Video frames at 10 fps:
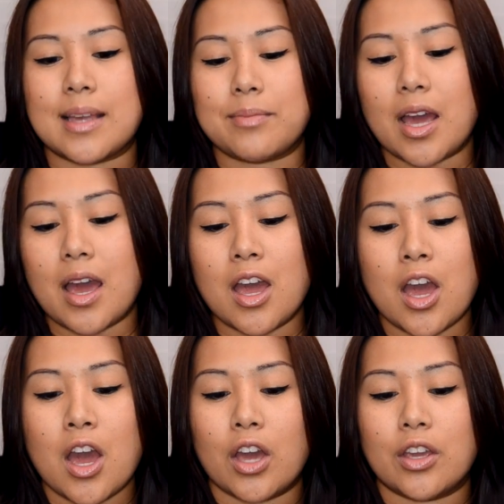I'm not
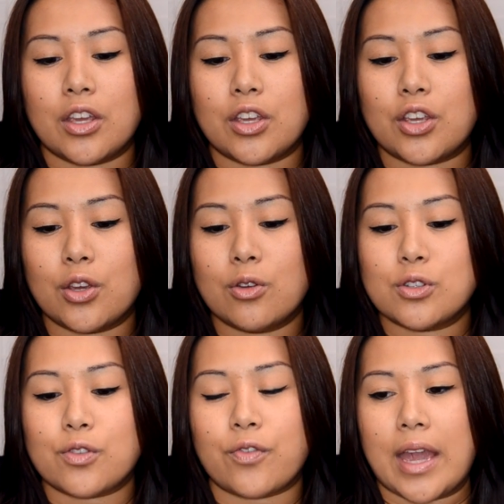a
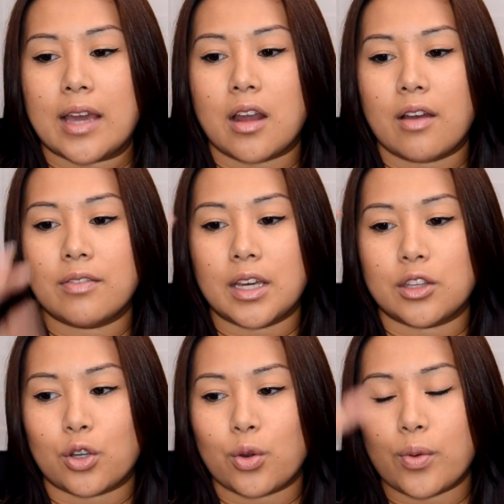huge fan of
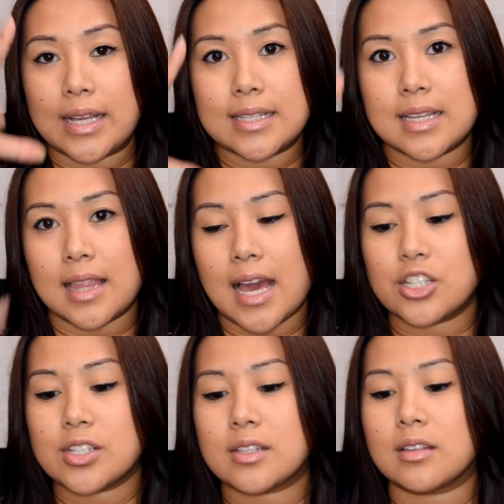like the crazy
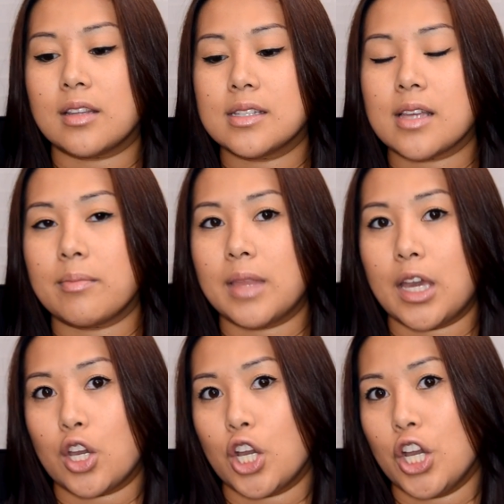lashes unless I'm
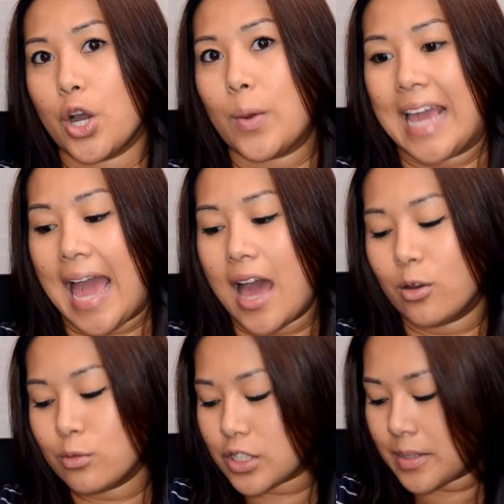like going out.